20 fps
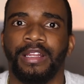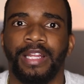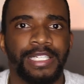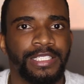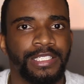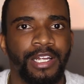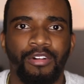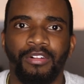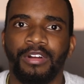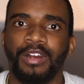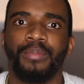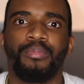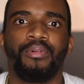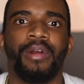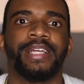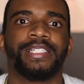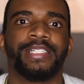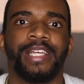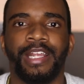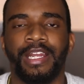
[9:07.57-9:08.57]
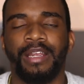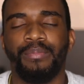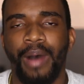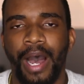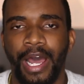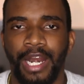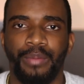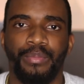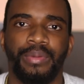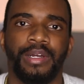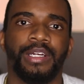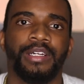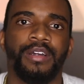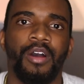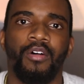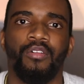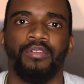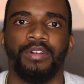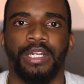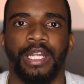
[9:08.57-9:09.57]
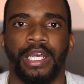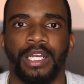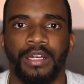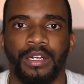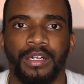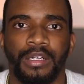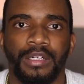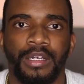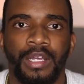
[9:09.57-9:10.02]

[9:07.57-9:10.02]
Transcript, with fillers: and that's not going to impress anybody but a gold digger.